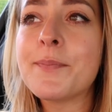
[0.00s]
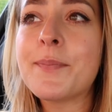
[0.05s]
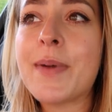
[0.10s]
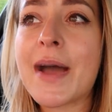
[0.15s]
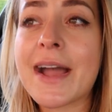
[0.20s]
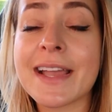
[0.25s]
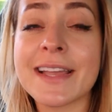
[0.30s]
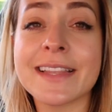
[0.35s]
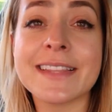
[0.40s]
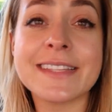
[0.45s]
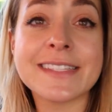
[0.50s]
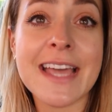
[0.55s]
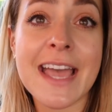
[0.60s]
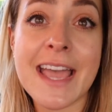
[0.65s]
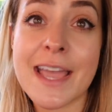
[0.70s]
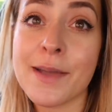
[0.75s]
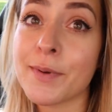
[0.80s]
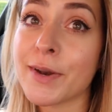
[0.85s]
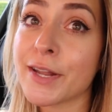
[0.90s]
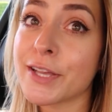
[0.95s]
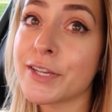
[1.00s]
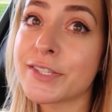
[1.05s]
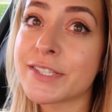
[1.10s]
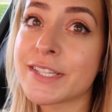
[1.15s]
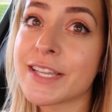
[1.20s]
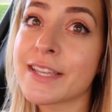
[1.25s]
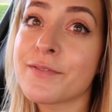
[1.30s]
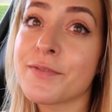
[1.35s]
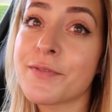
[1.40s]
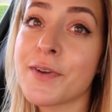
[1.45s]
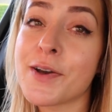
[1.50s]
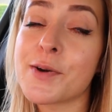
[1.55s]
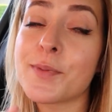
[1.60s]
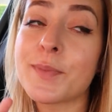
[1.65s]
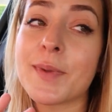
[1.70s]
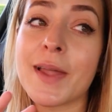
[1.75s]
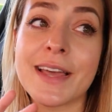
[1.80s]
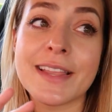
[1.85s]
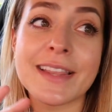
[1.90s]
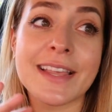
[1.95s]
Back in the day when I used to
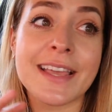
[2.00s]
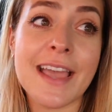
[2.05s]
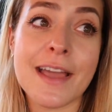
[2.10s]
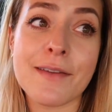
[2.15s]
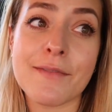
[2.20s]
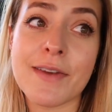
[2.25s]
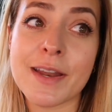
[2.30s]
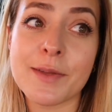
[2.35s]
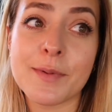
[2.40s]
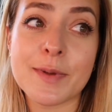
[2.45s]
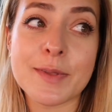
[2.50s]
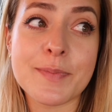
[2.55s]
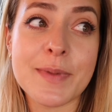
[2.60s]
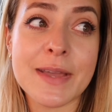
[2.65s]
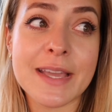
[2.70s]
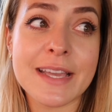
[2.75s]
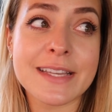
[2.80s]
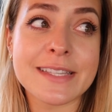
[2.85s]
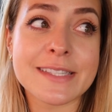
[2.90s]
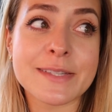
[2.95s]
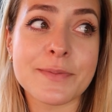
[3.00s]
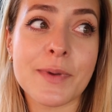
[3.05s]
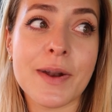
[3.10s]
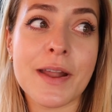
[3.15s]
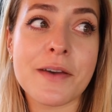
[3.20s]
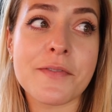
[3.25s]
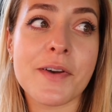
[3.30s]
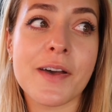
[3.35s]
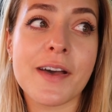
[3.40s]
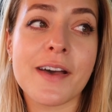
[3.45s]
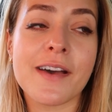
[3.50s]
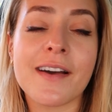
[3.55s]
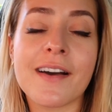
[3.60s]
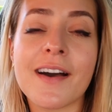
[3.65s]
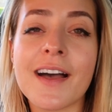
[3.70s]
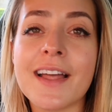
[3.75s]
film like the get ready with me's and whatever,